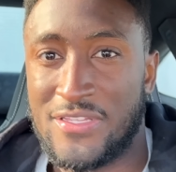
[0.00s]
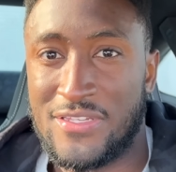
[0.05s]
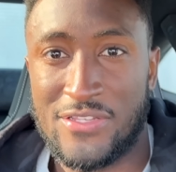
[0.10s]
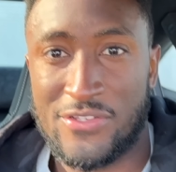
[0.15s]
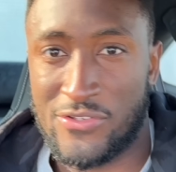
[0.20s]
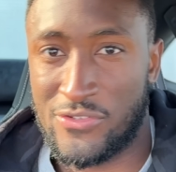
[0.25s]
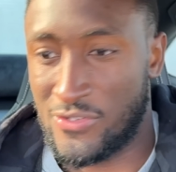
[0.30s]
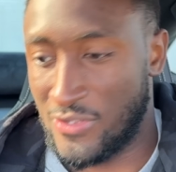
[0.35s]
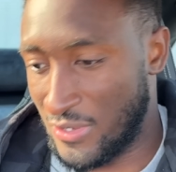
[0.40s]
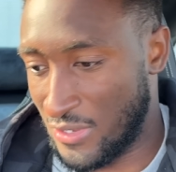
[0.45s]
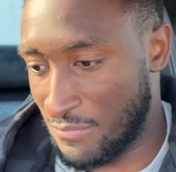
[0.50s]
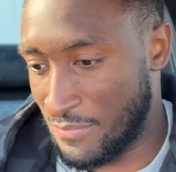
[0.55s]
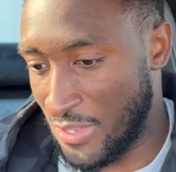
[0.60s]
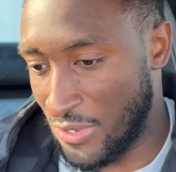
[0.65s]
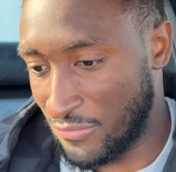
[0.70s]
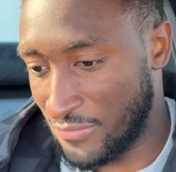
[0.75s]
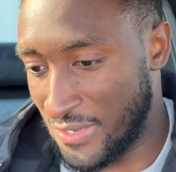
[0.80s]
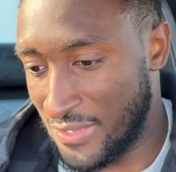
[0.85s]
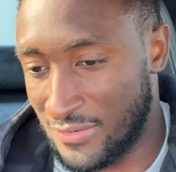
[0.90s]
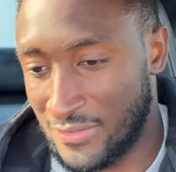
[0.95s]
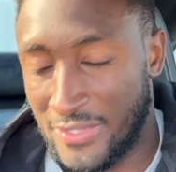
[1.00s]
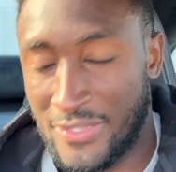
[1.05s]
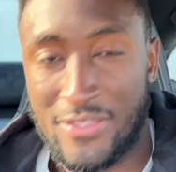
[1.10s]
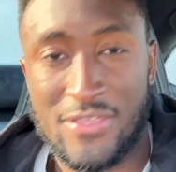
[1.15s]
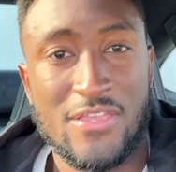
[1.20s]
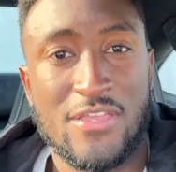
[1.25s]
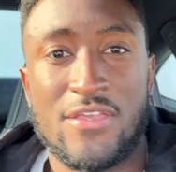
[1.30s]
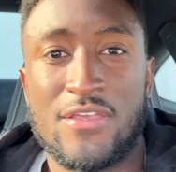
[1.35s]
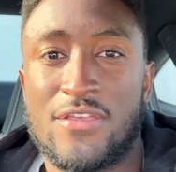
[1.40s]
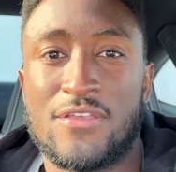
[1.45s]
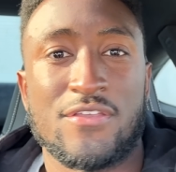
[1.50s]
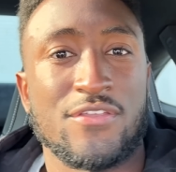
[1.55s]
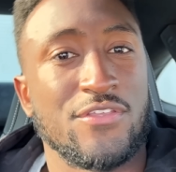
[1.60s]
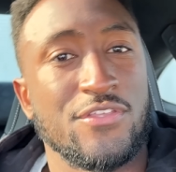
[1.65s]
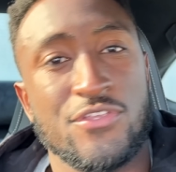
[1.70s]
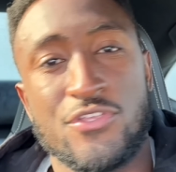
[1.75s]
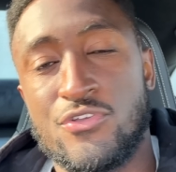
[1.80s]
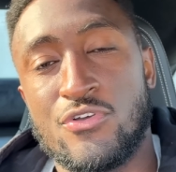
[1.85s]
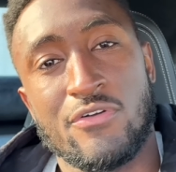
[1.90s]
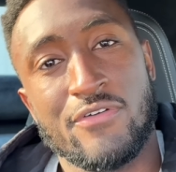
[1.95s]
need to talk about, right? Like,
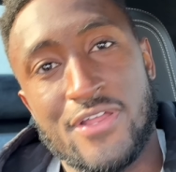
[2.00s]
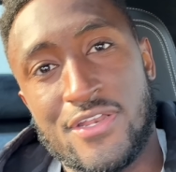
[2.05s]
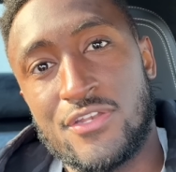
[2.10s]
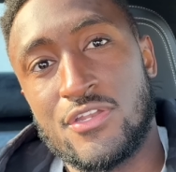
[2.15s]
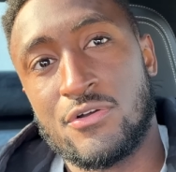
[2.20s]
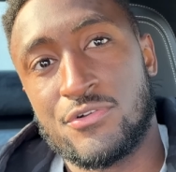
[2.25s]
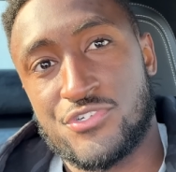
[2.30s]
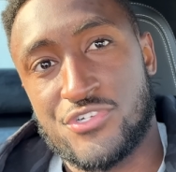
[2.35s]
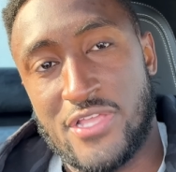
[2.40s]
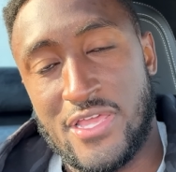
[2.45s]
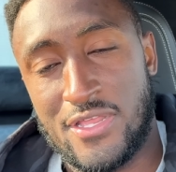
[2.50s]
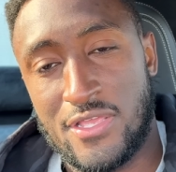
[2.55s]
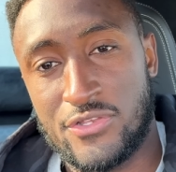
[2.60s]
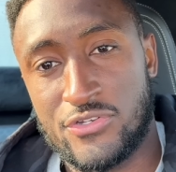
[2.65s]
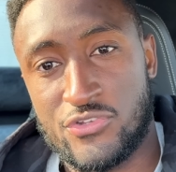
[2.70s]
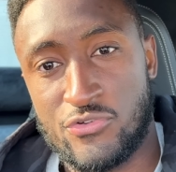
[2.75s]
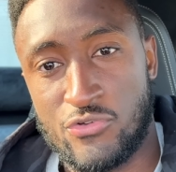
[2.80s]
you already know what you're getting into